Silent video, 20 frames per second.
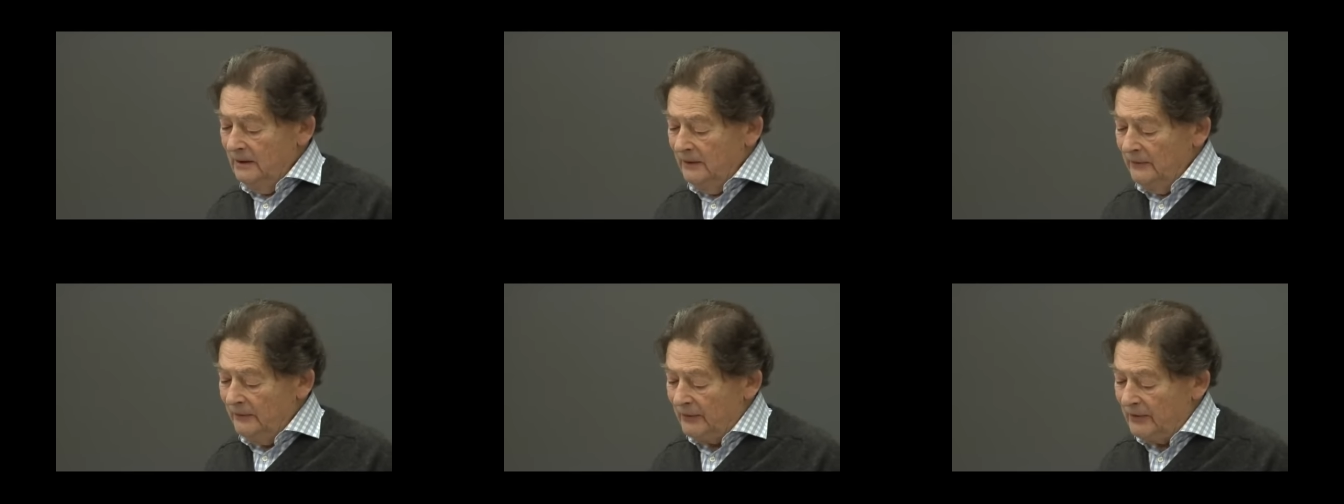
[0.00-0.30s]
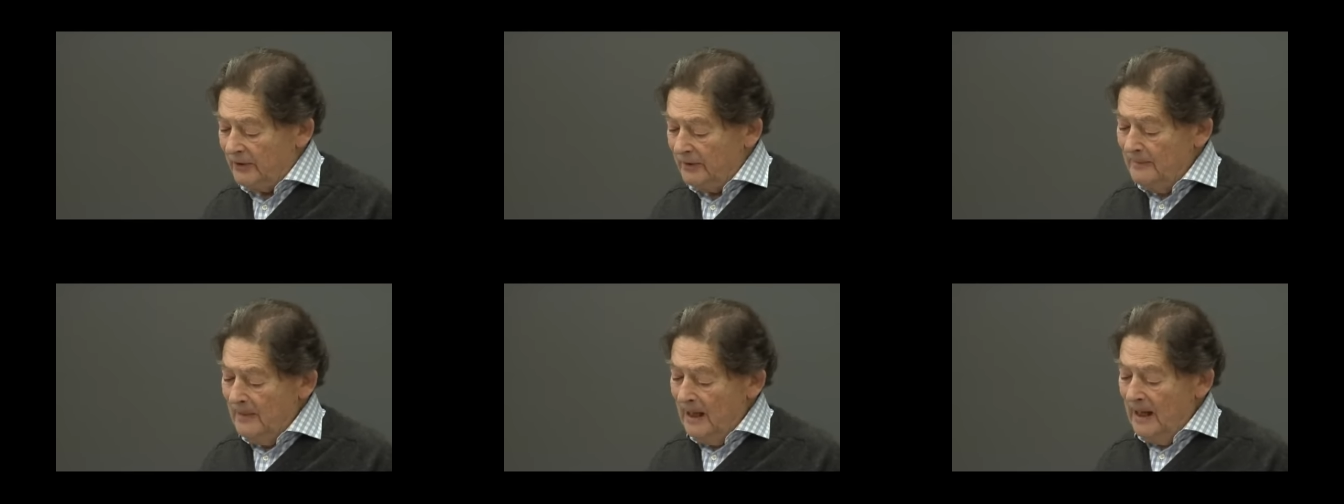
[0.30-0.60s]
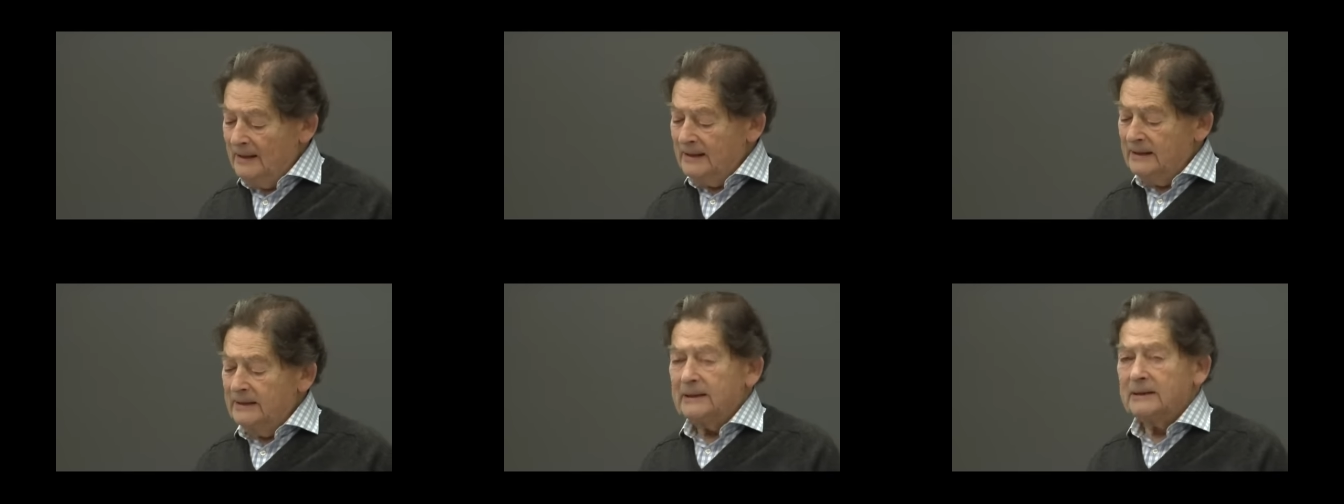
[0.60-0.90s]
For the
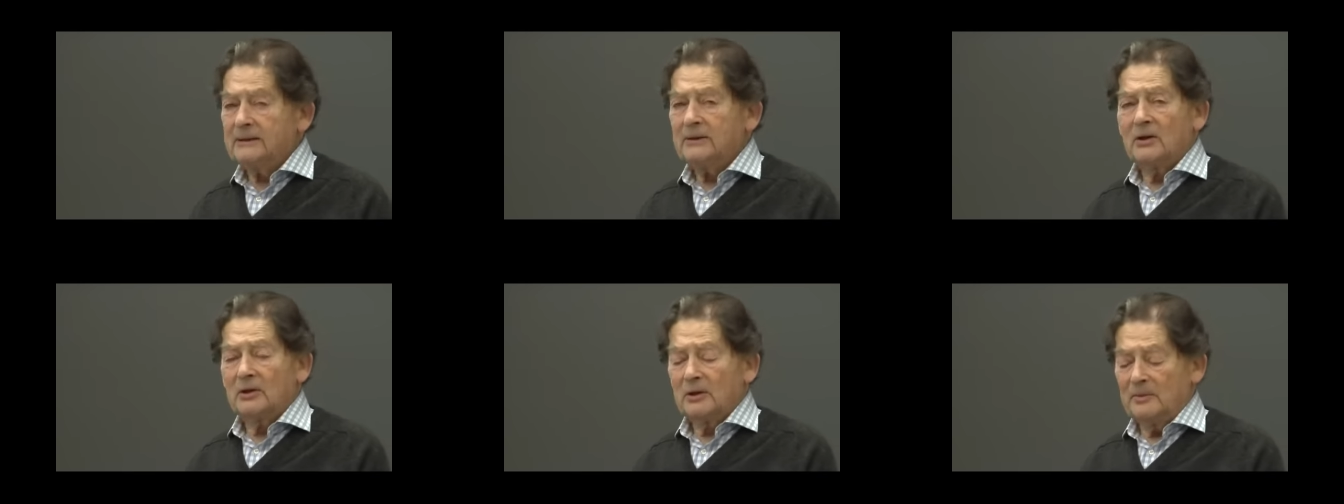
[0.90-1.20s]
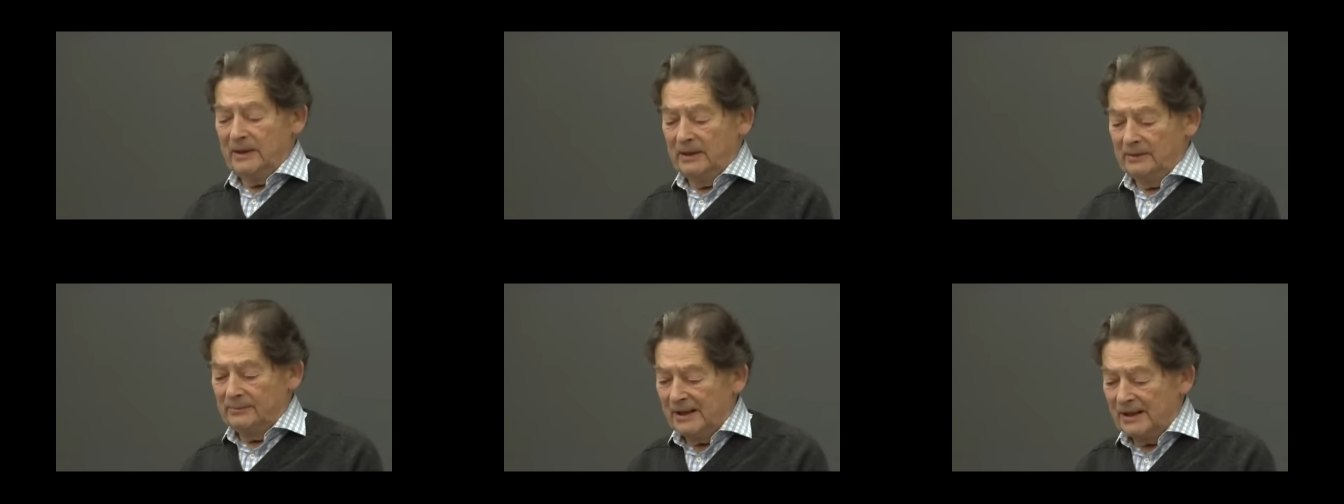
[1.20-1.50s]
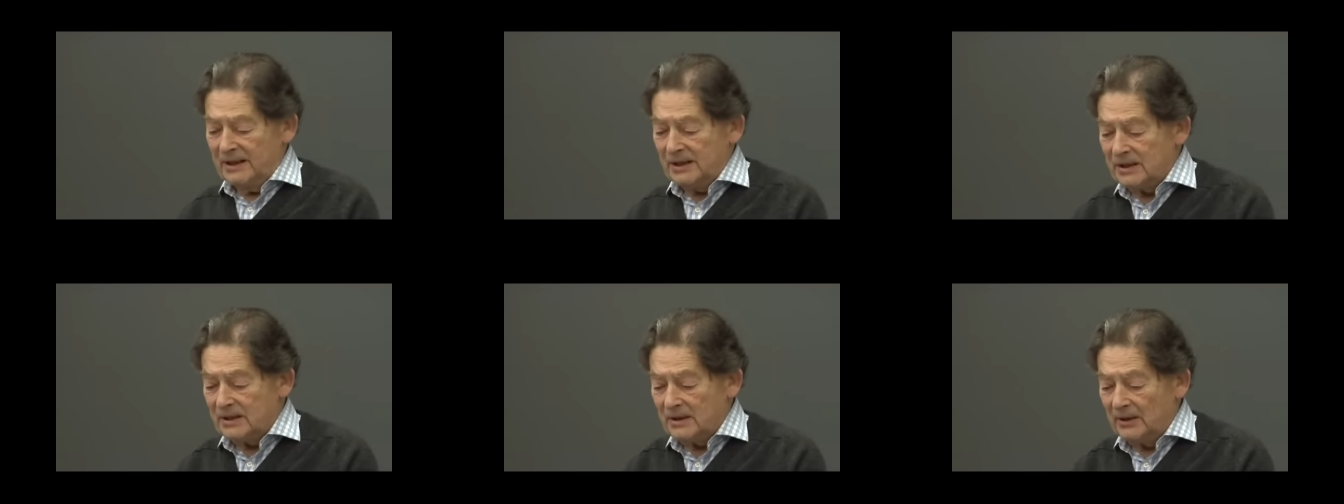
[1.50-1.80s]
market economy
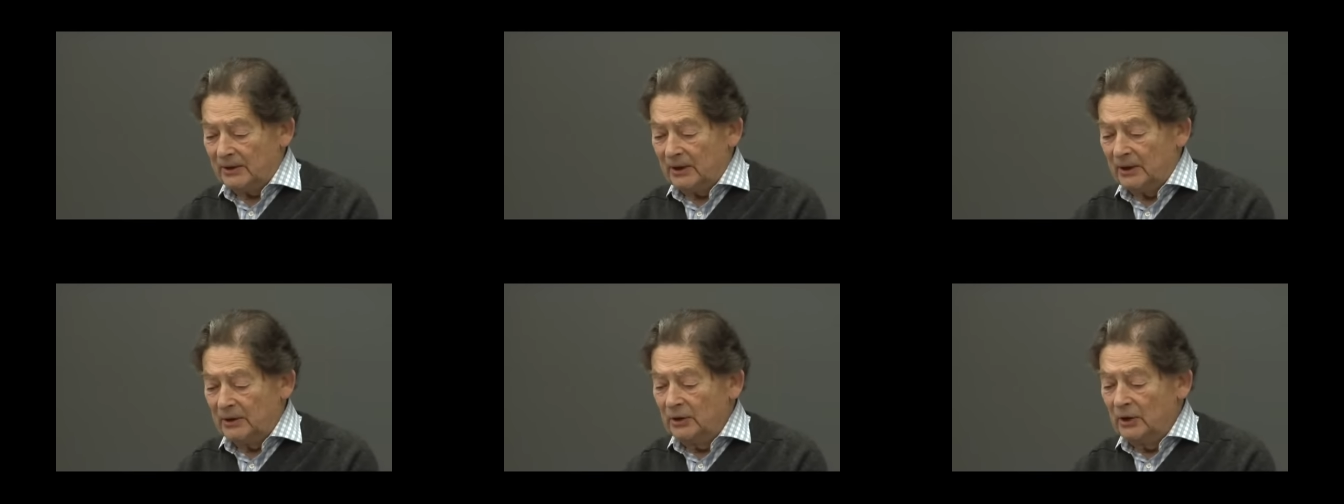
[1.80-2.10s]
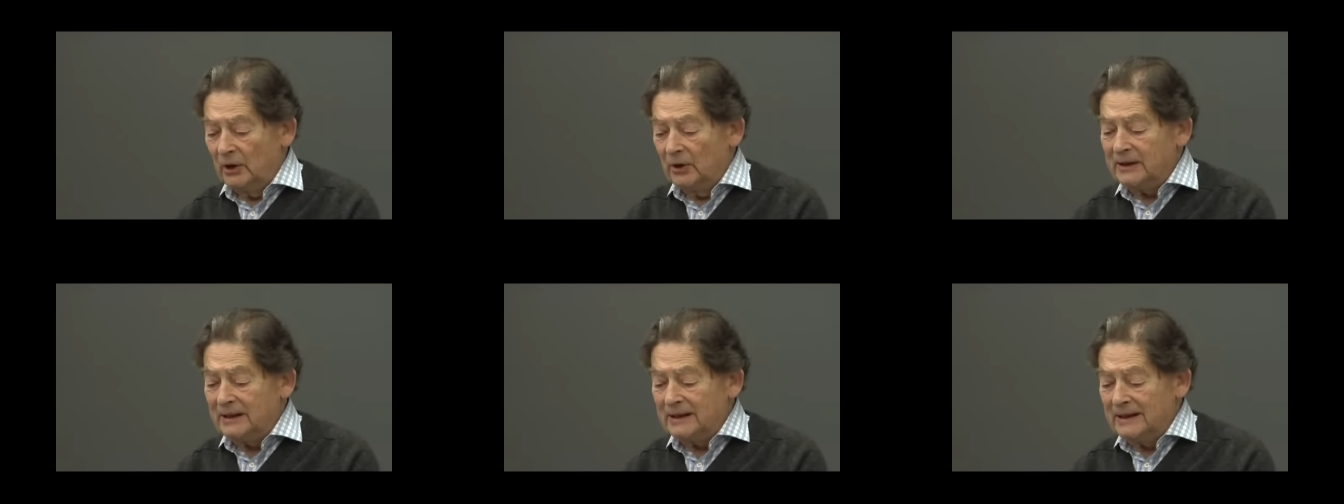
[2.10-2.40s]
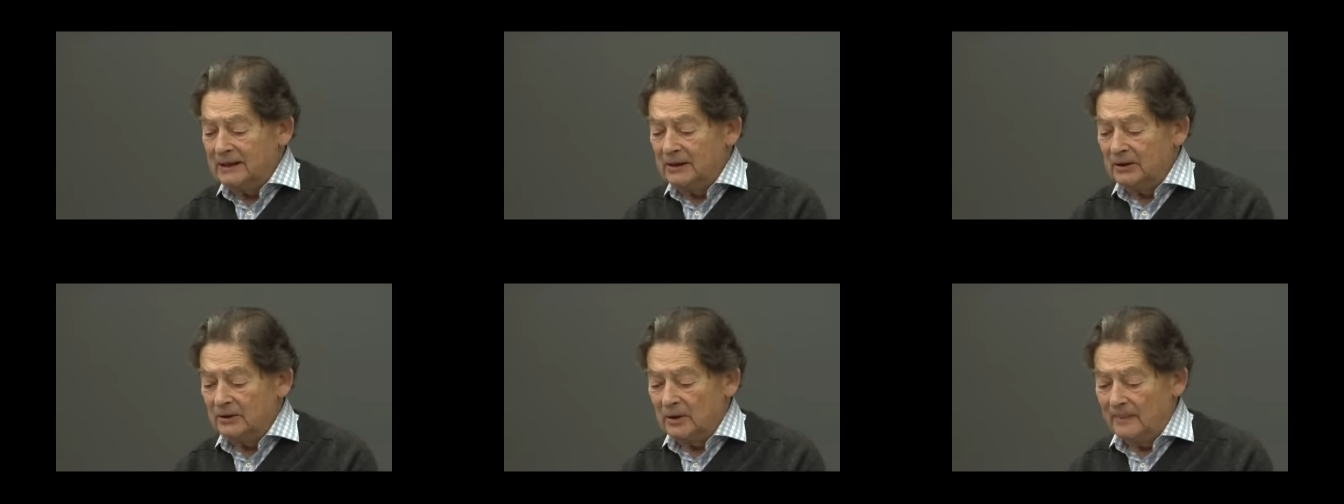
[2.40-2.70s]
rests on a non
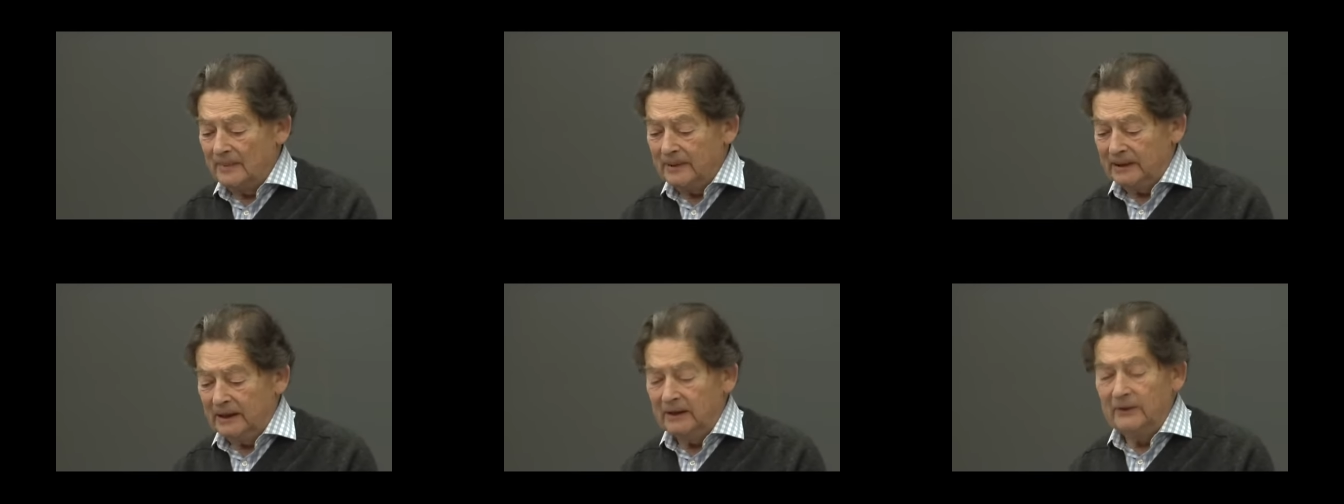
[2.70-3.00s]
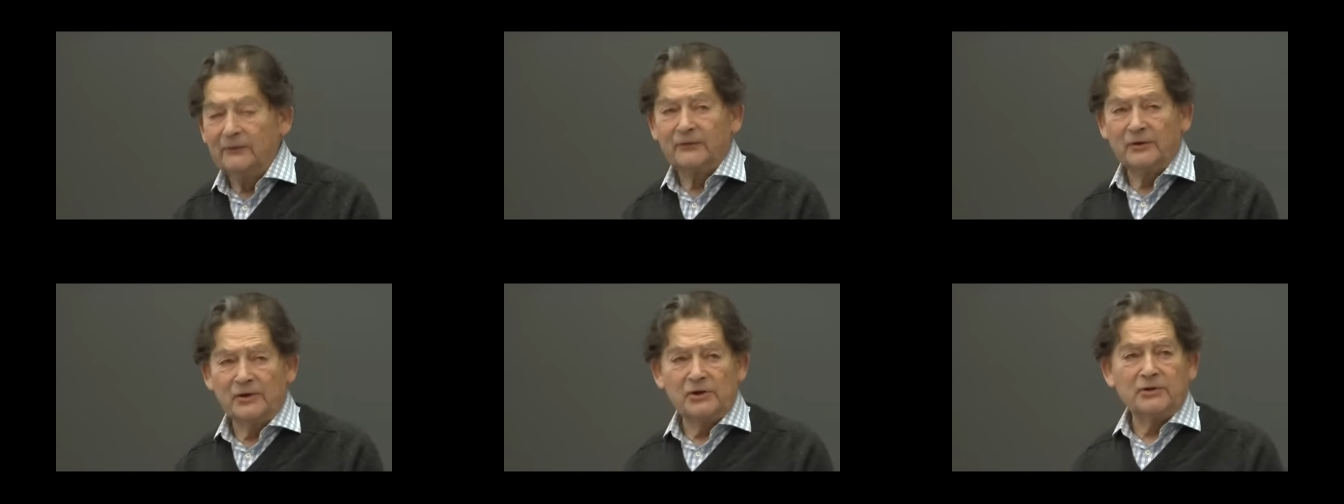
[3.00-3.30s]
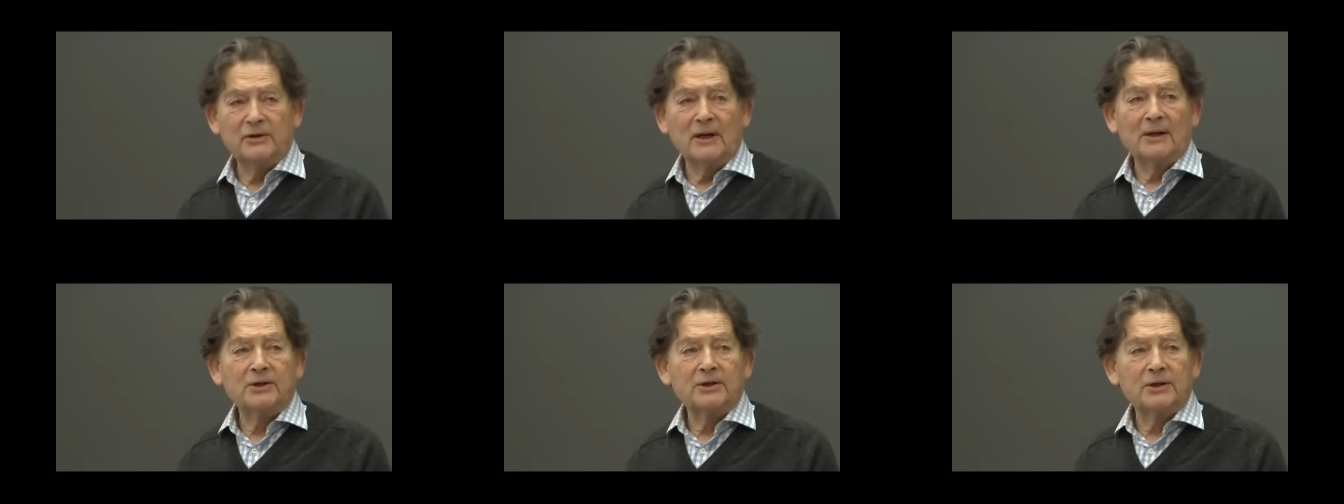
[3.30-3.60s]
economic
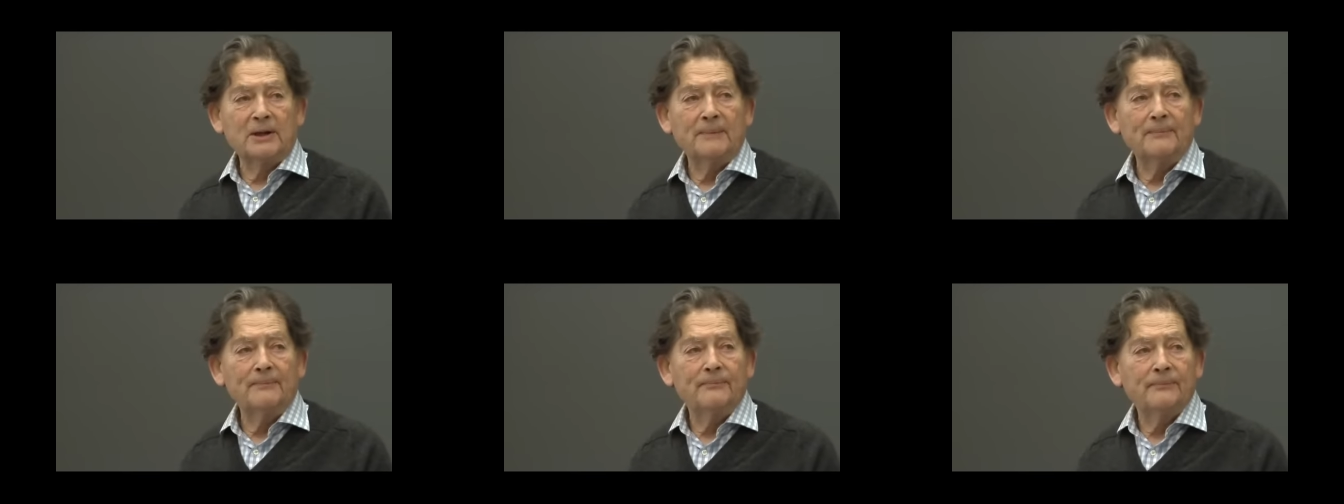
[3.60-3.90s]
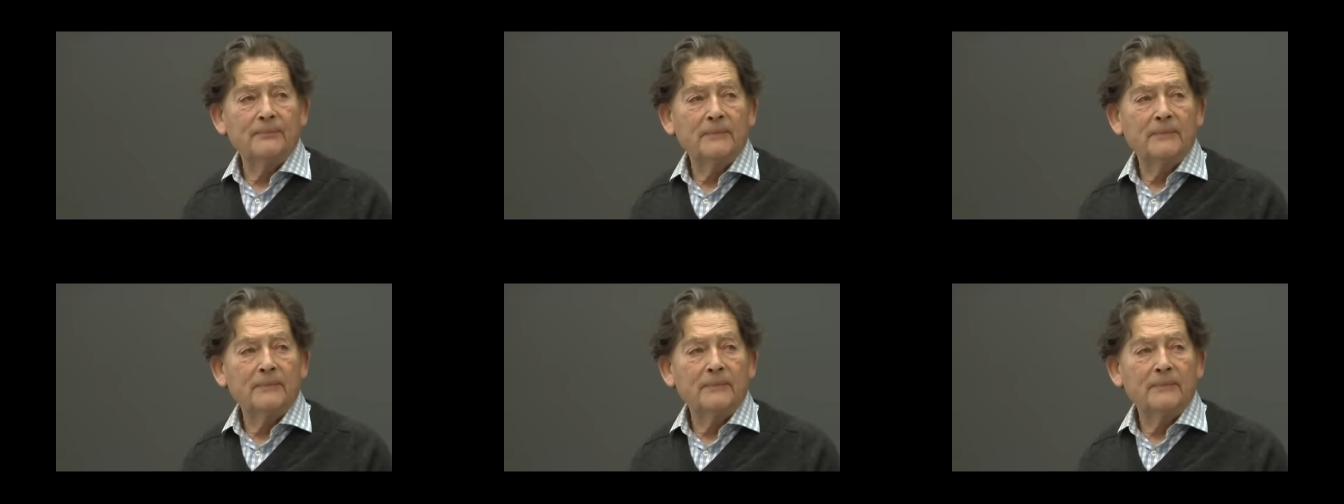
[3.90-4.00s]
infrastructure,